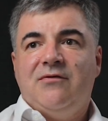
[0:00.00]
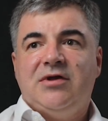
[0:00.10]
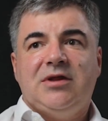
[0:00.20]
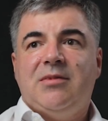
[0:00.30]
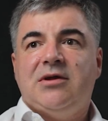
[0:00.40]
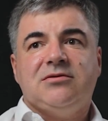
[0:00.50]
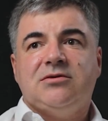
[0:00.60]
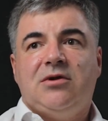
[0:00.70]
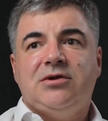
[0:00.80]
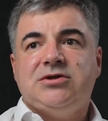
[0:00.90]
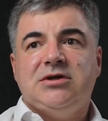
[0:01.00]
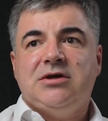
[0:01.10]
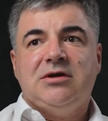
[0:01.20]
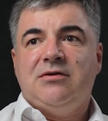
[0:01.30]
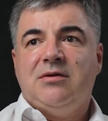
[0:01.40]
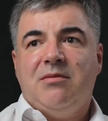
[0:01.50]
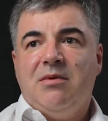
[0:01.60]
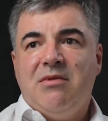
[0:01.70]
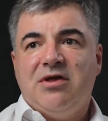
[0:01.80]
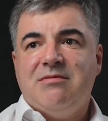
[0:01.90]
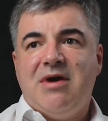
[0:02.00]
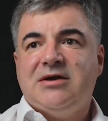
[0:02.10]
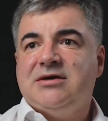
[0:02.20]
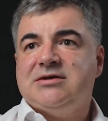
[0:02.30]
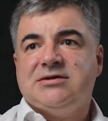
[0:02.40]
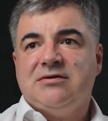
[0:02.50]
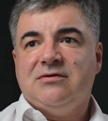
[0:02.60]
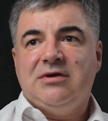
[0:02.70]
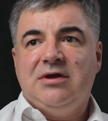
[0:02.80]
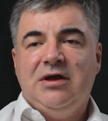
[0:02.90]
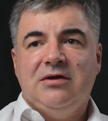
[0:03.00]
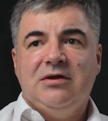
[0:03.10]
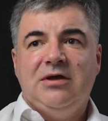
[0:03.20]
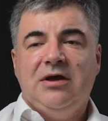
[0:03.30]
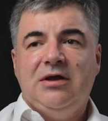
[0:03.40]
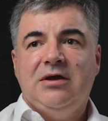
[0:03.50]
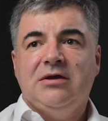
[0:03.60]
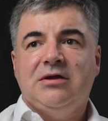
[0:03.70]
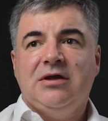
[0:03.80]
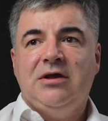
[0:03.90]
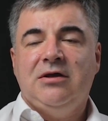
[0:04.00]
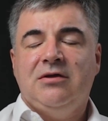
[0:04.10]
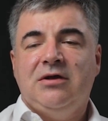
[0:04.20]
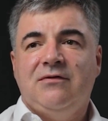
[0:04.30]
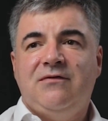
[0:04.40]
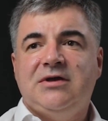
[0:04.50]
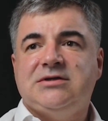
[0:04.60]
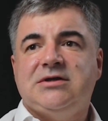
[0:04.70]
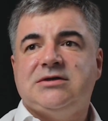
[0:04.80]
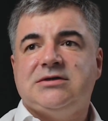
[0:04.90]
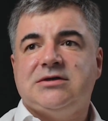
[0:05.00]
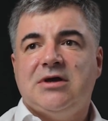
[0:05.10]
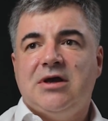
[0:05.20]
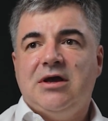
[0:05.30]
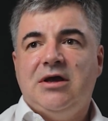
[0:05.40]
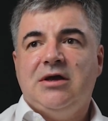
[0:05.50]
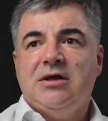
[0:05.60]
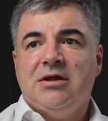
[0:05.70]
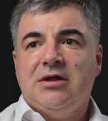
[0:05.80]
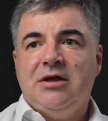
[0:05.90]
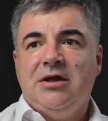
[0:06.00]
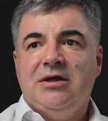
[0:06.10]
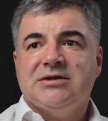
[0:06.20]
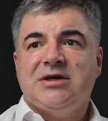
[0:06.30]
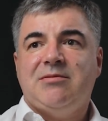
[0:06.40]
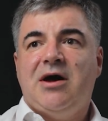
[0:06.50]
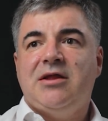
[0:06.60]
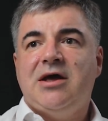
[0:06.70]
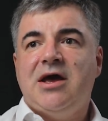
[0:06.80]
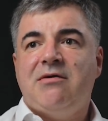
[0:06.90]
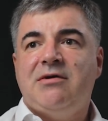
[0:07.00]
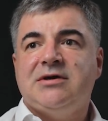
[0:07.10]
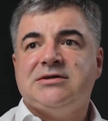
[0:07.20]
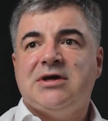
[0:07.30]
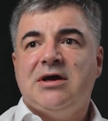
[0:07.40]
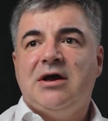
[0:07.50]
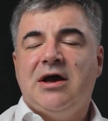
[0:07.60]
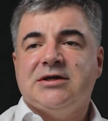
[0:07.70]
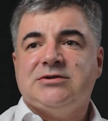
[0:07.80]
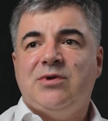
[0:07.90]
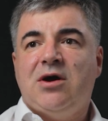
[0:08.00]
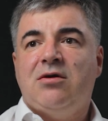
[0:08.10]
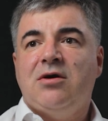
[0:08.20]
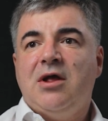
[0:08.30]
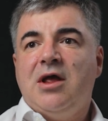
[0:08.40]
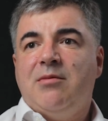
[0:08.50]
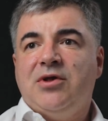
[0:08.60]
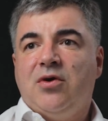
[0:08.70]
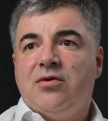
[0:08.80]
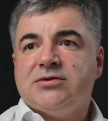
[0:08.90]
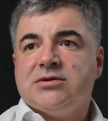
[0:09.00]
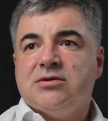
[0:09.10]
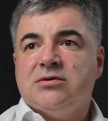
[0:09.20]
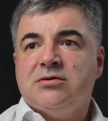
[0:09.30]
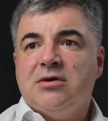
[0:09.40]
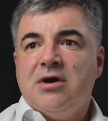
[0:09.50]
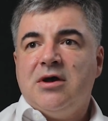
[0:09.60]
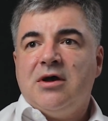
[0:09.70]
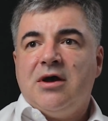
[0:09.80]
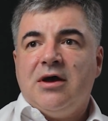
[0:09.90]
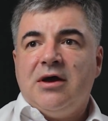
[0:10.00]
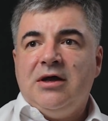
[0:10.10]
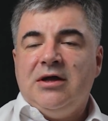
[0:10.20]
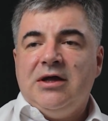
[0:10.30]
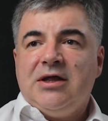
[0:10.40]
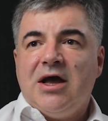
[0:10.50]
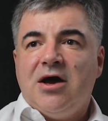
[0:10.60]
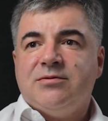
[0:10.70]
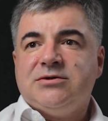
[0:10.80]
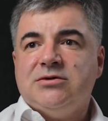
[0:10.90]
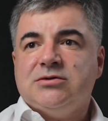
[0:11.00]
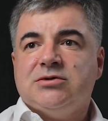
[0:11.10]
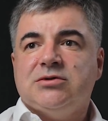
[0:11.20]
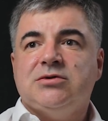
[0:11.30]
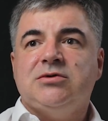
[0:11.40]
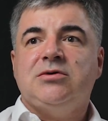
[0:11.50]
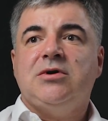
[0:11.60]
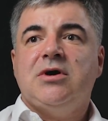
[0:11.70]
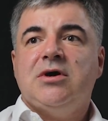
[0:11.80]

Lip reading: Fundamental knowledge in mathematics, in physics, in some other areas as well, but also it helps you to